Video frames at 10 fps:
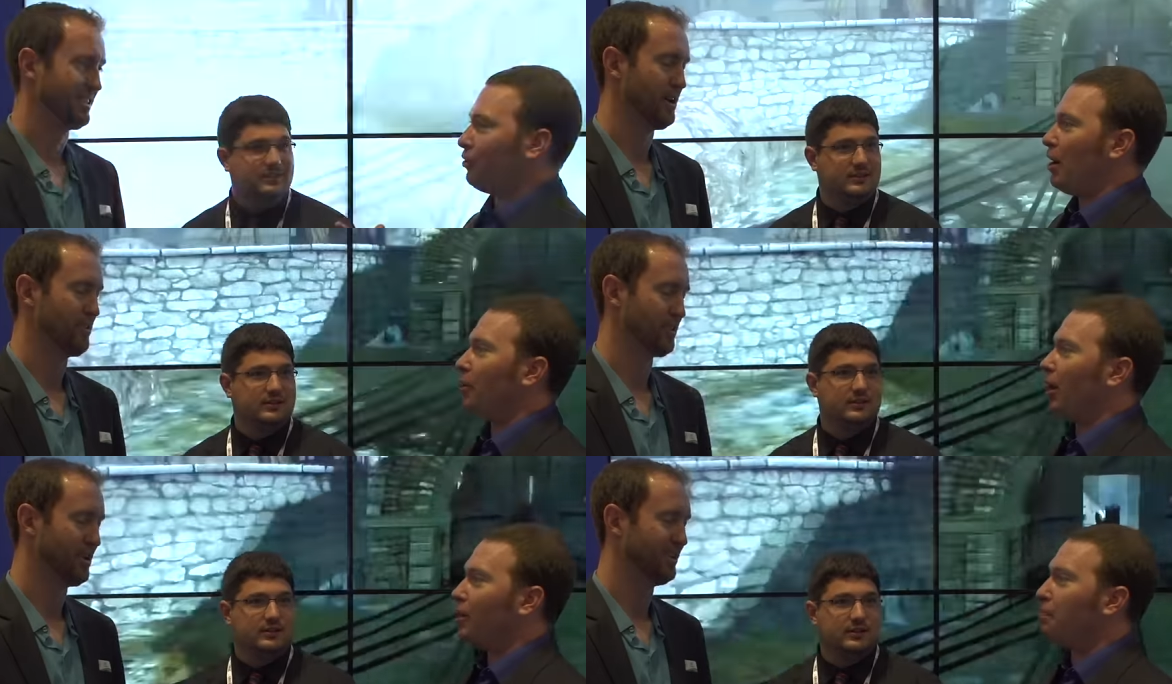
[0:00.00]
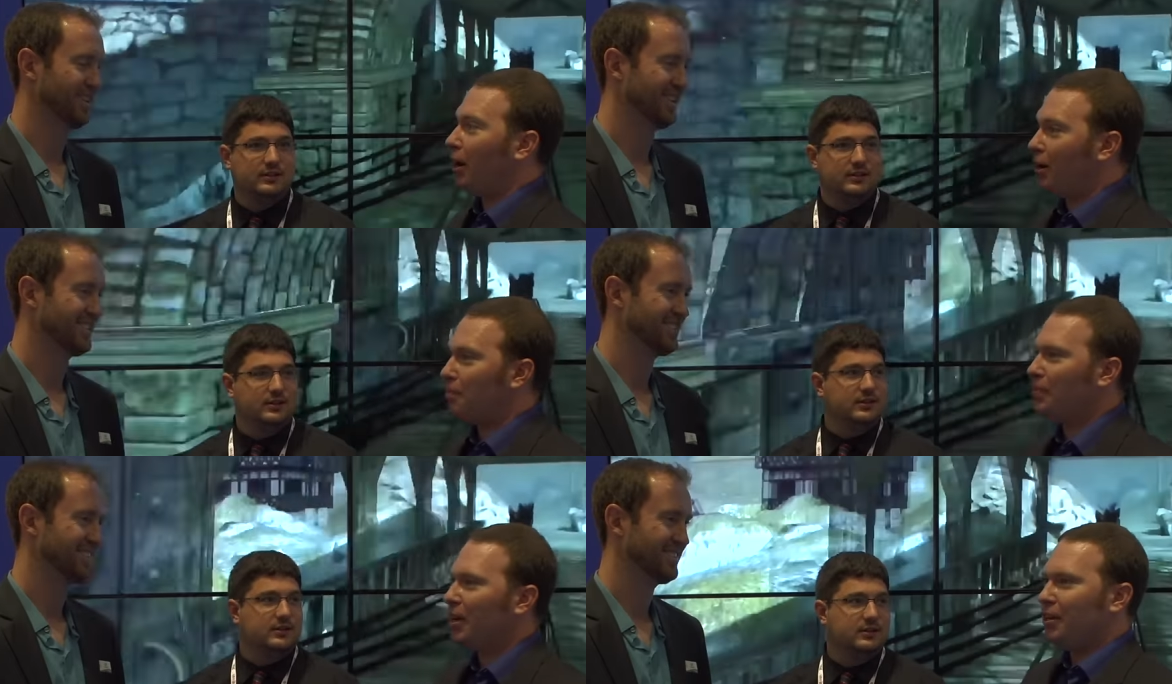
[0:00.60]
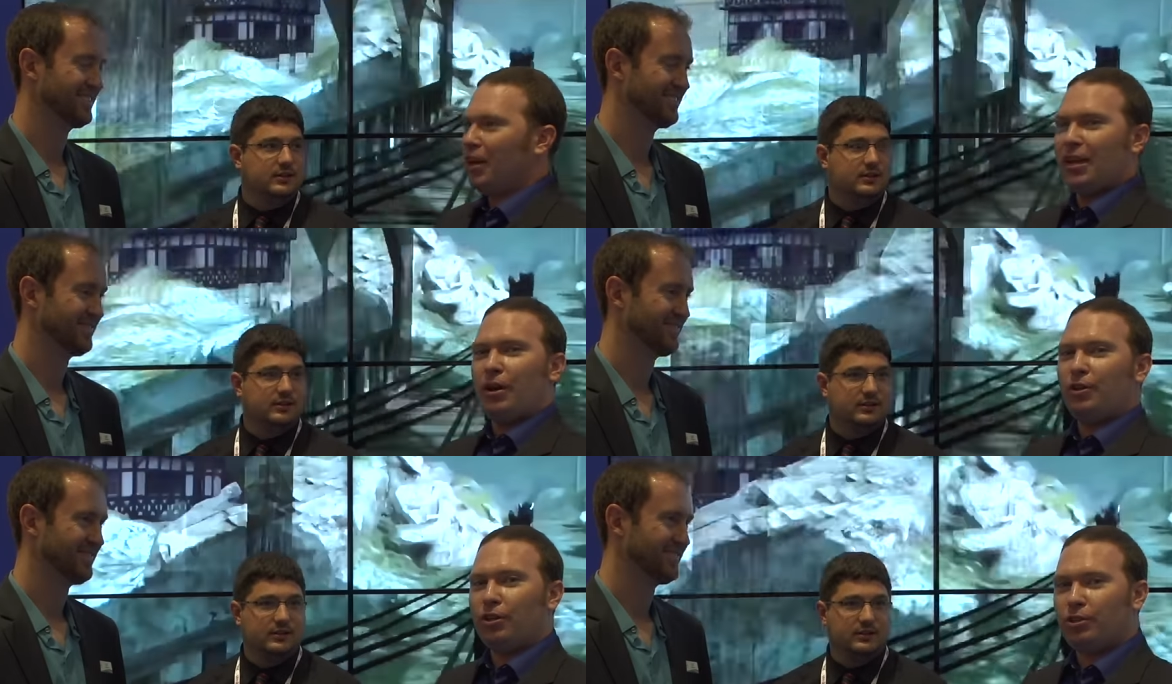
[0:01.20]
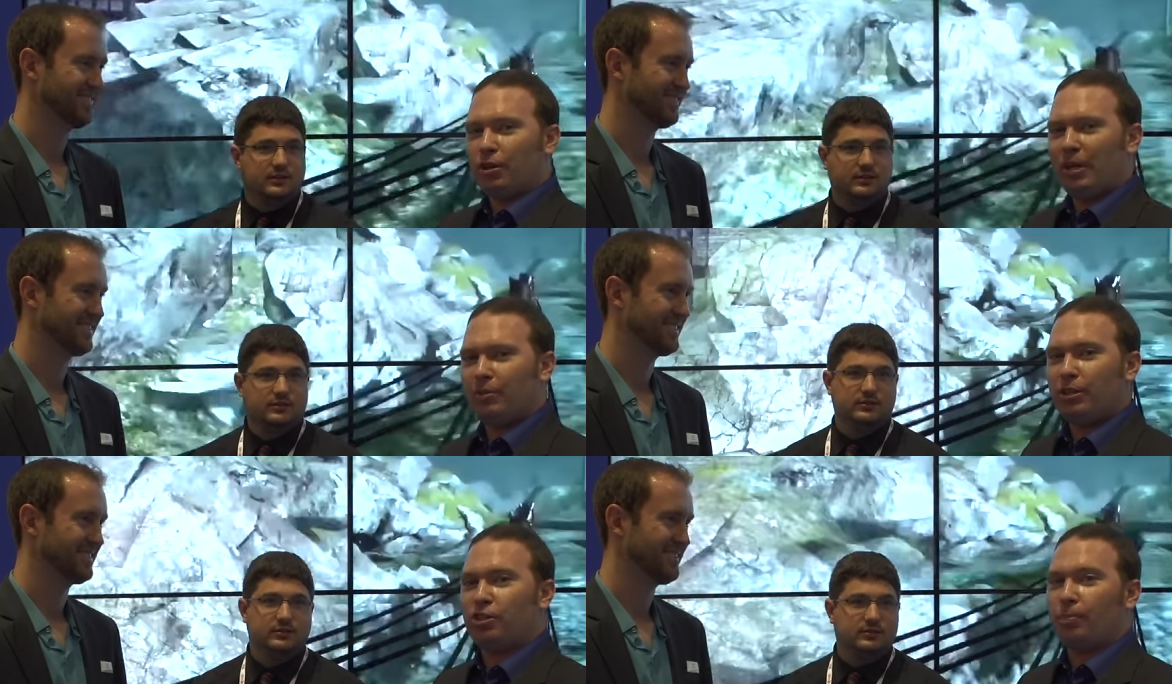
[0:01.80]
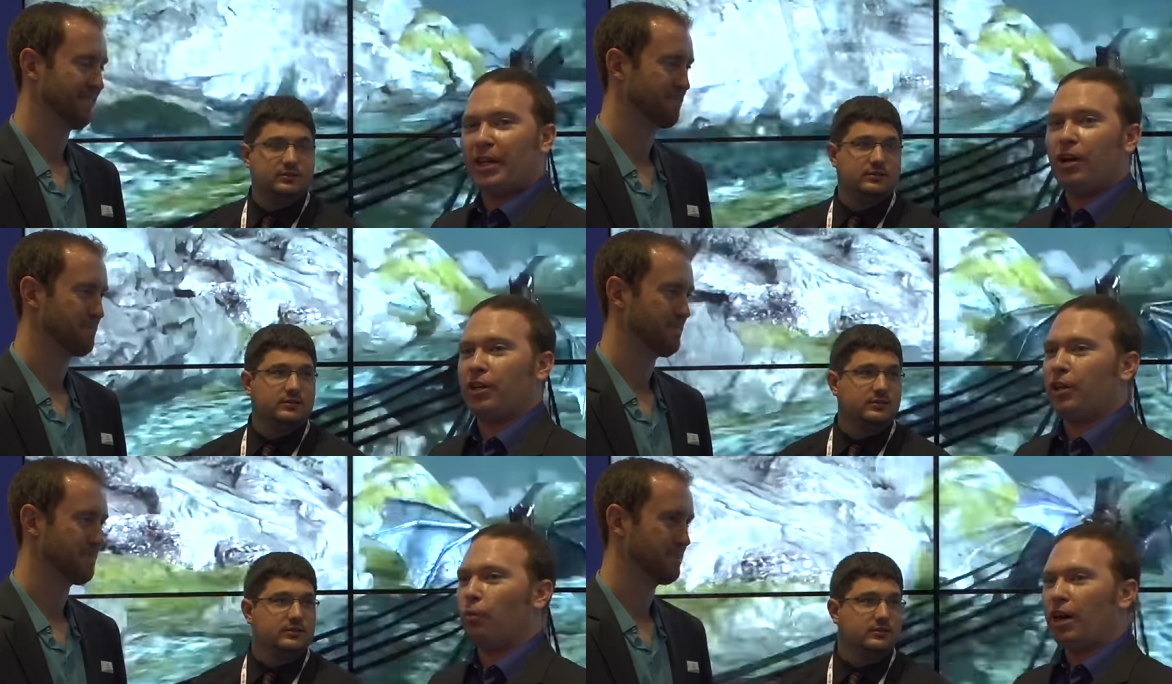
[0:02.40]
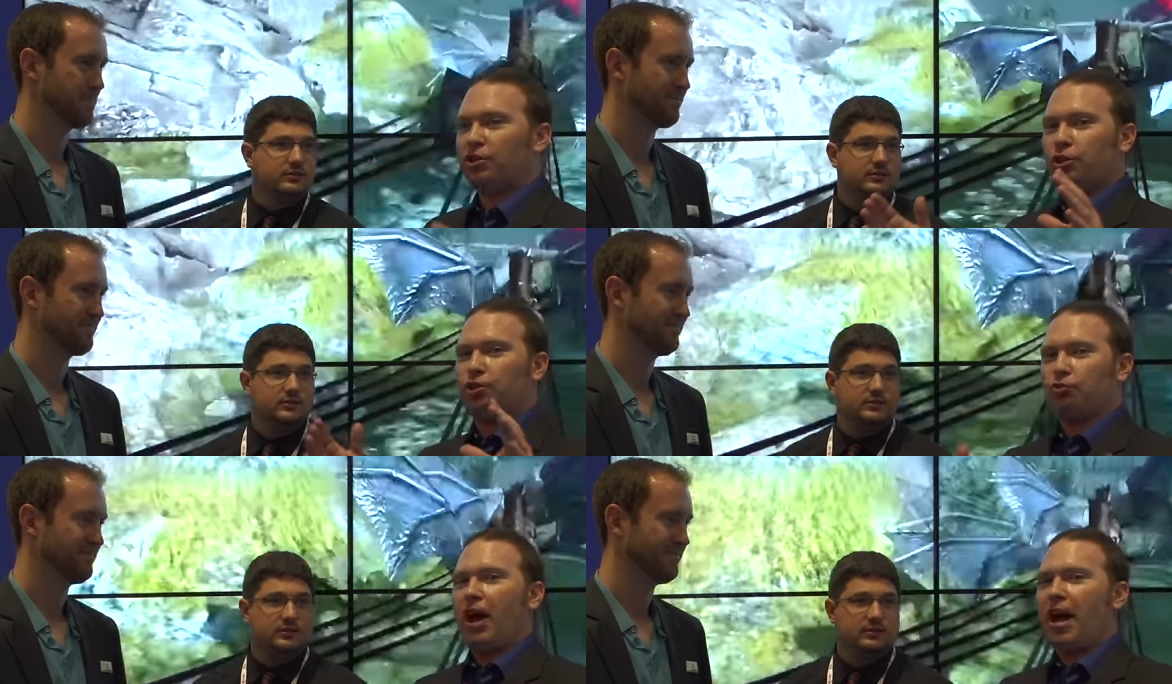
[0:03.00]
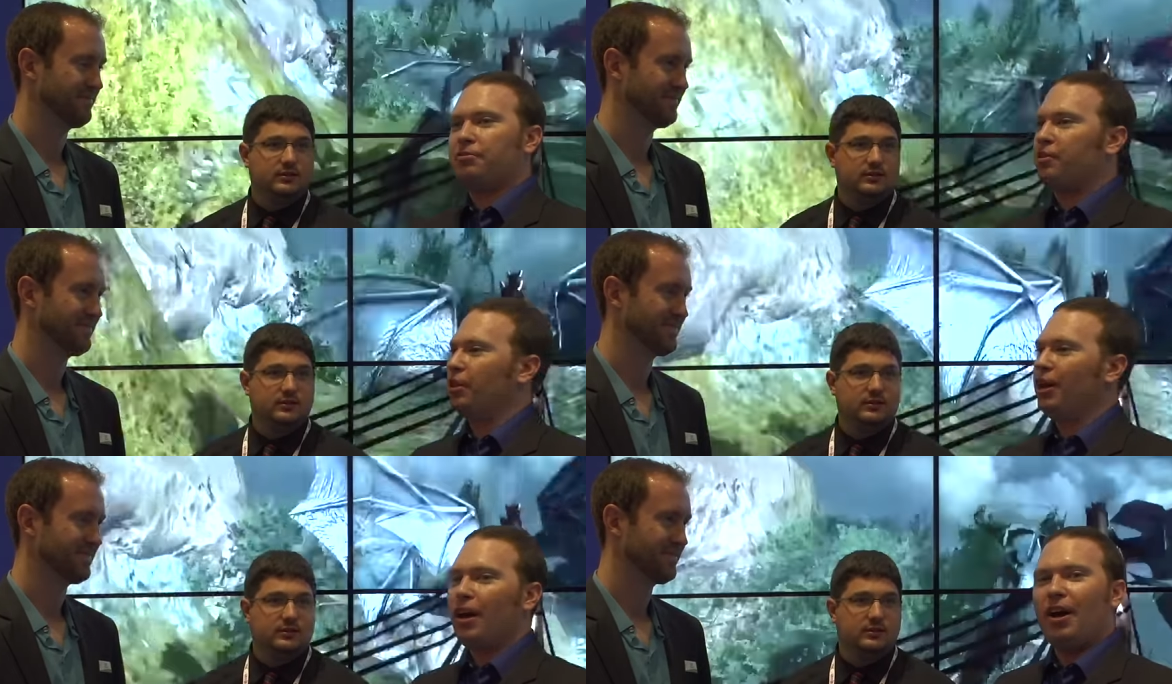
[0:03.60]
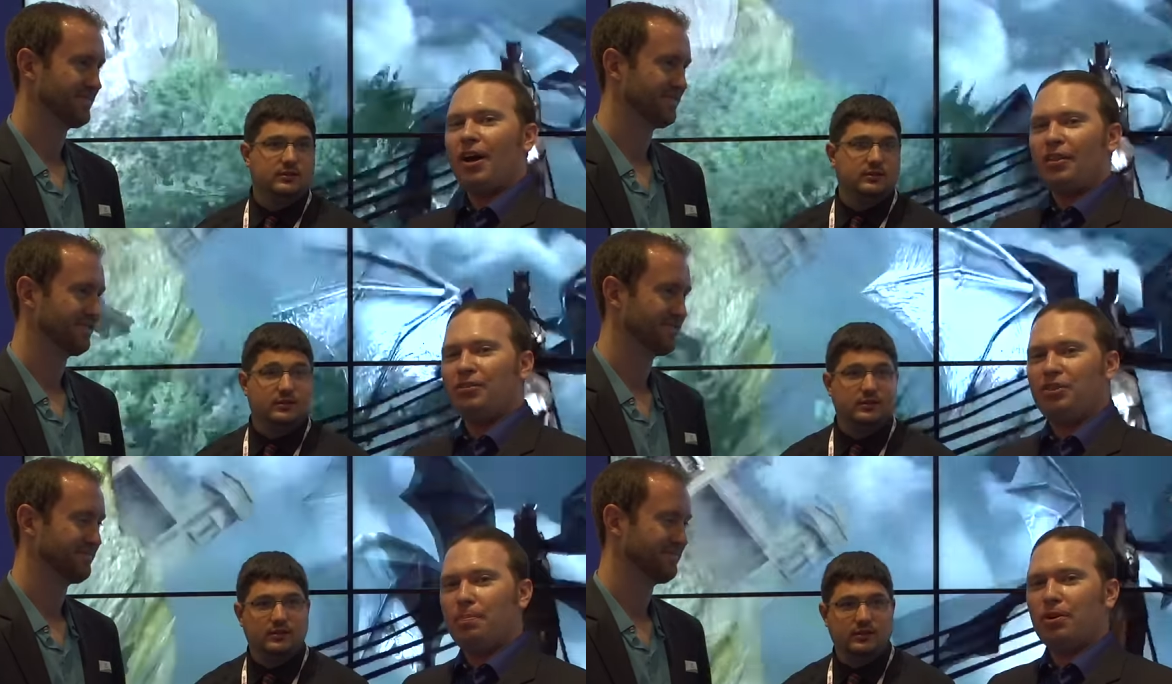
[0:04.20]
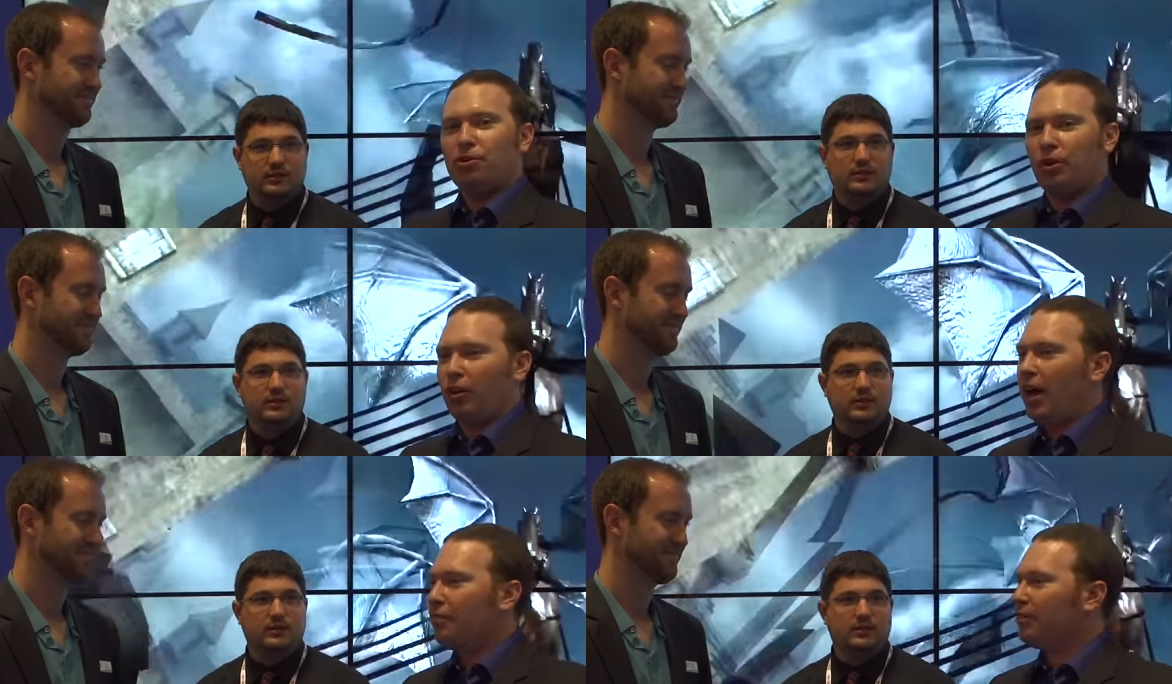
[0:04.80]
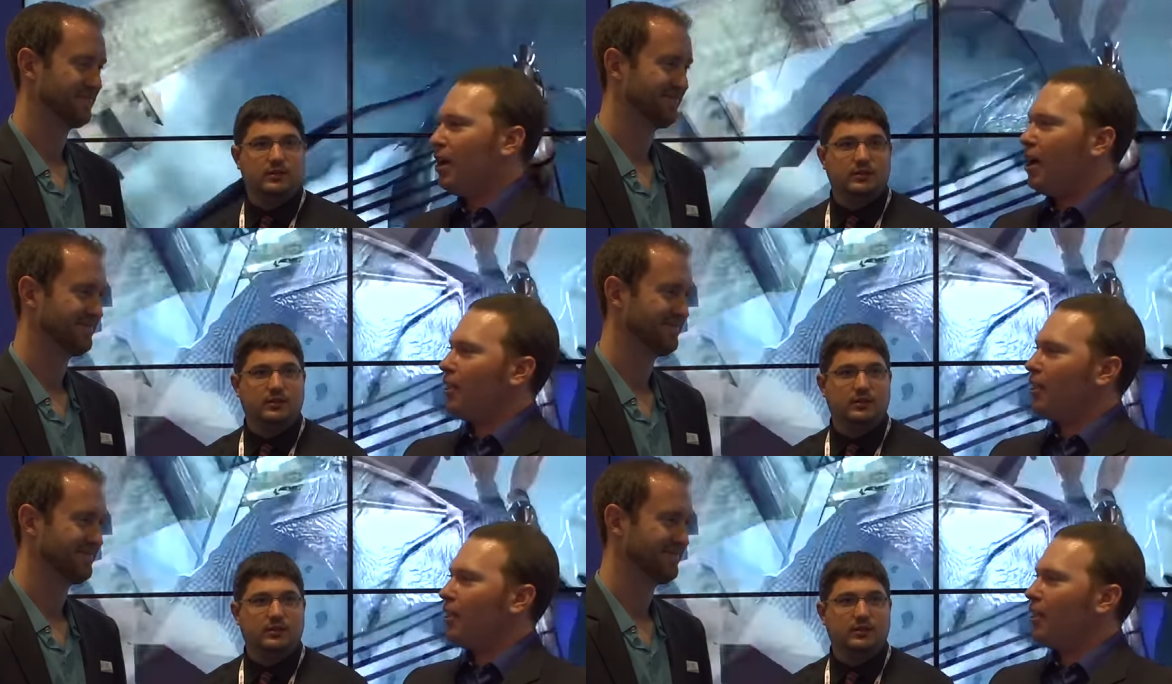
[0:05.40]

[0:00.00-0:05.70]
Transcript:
Speaker 1: Crown, Crown Colony Pub. Yes. And now it's going to be giving me something else. I can watch the giraffes and the, the zebras over to the left, and